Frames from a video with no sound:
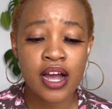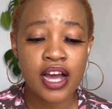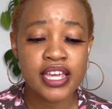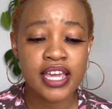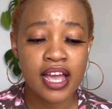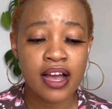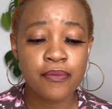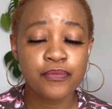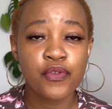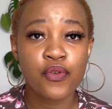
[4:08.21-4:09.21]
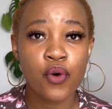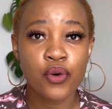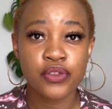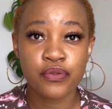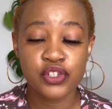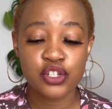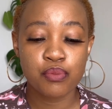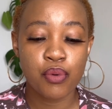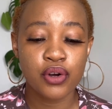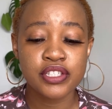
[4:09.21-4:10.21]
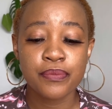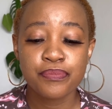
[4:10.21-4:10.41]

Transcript: here for the vision board.